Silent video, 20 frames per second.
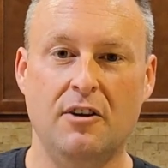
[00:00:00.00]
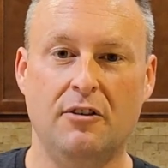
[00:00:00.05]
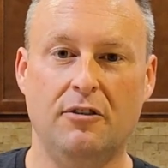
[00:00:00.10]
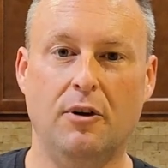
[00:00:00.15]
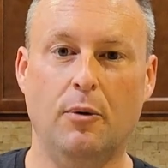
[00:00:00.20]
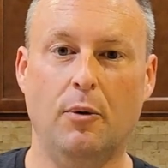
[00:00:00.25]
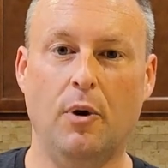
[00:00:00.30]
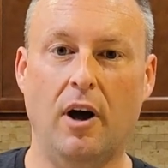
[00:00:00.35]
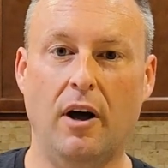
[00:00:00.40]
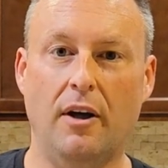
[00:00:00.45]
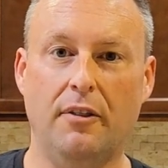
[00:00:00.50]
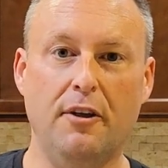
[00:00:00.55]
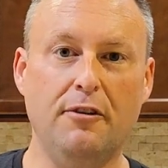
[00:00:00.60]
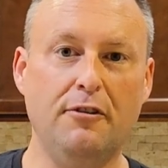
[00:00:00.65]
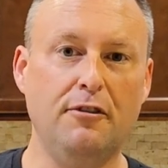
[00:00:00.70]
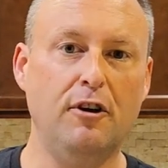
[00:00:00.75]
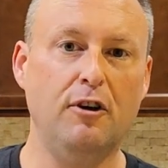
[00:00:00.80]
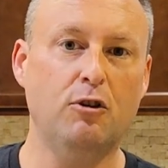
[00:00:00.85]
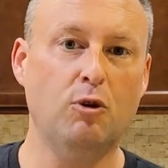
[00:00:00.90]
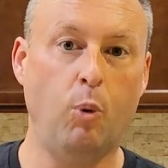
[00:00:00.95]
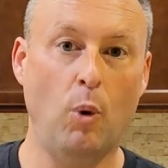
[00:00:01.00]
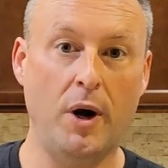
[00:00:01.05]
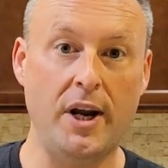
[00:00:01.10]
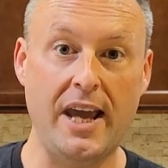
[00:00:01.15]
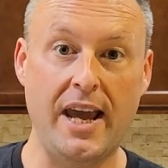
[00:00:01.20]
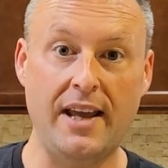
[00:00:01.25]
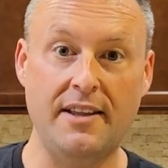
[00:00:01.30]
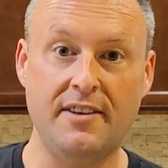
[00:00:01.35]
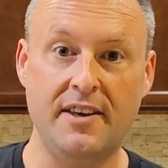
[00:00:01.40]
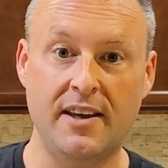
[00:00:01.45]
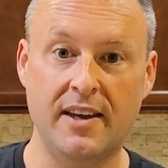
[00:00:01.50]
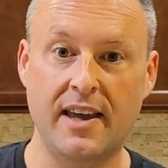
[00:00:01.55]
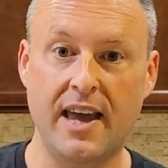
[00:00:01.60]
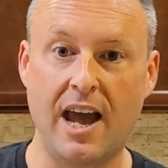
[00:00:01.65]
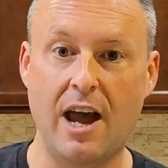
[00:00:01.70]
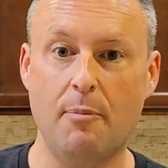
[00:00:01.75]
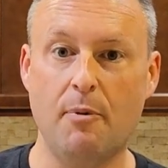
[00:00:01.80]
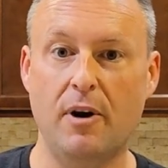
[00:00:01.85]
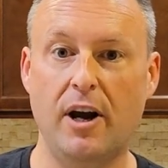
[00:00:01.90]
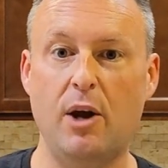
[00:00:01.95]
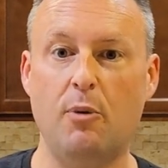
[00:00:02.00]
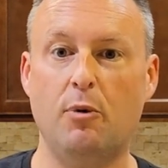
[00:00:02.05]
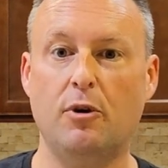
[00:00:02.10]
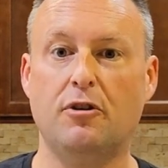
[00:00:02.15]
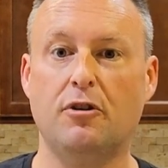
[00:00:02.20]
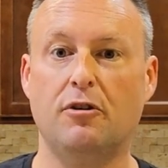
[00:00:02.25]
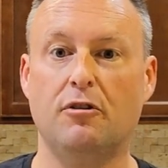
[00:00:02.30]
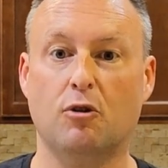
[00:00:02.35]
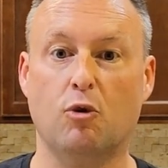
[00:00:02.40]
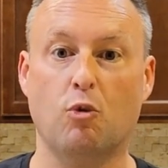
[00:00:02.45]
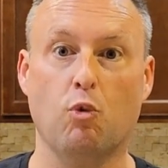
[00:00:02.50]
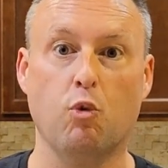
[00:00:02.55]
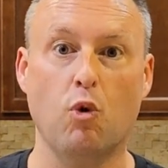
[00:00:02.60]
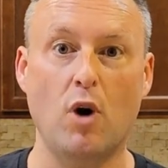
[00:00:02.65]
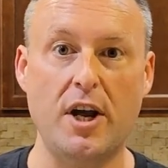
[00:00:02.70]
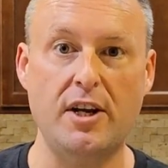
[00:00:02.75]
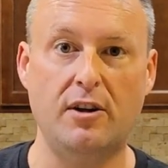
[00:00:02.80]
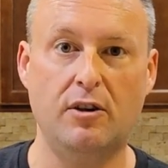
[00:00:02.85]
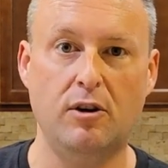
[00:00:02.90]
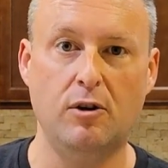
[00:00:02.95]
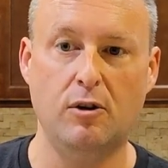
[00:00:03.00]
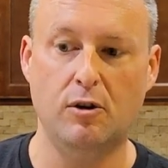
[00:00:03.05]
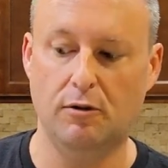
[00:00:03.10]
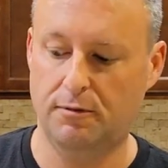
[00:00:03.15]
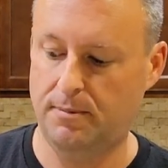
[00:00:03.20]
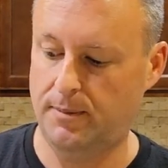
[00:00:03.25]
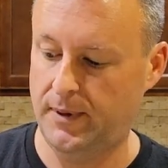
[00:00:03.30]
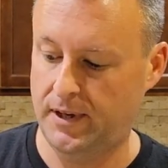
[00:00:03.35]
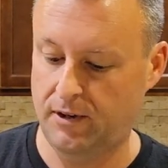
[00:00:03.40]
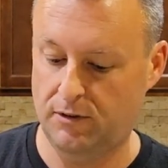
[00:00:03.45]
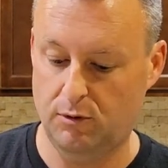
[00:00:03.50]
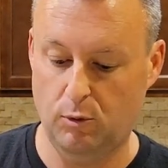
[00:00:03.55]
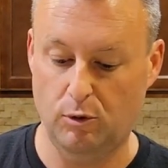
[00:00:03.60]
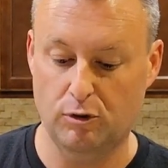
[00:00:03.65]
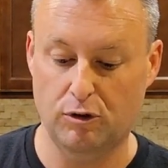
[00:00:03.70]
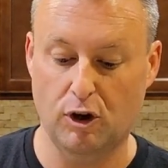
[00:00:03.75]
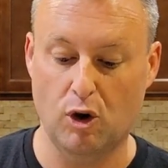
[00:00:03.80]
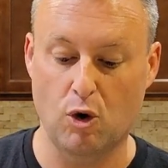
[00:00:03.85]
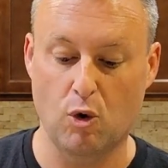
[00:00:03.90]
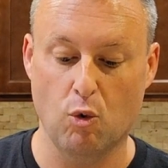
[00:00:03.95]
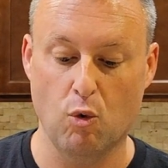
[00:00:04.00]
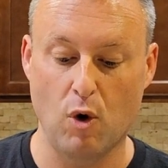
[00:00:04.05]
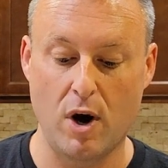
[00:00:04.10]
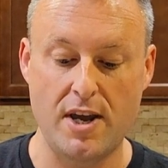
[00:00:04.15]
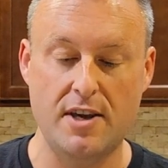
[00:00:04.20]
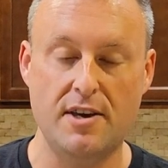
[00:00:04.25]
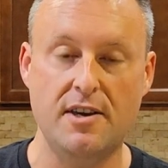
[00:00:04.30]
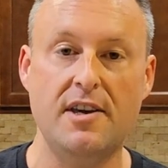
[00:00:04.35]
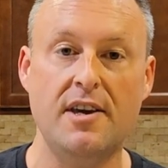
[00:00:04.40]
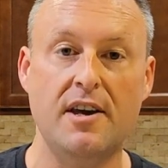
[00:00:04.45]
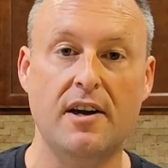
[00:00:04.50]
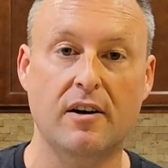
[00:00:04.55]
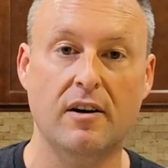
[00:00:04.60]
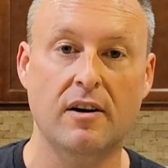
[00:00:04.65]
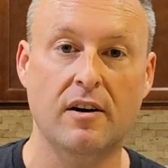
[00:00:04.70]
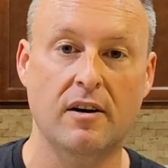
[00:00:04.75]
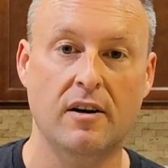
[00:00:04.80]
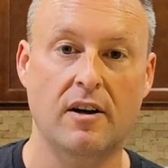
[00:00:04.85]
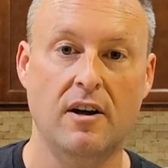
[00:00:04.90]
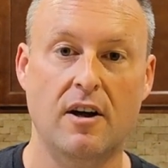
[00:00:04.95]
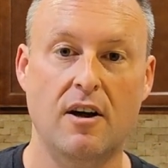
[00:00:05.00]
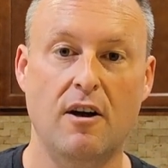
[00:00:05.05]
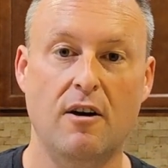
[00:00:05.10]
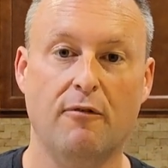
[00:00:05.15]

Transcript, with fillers: So uh, this is a twenty eighteen Cabernet, which is great news because it was a great year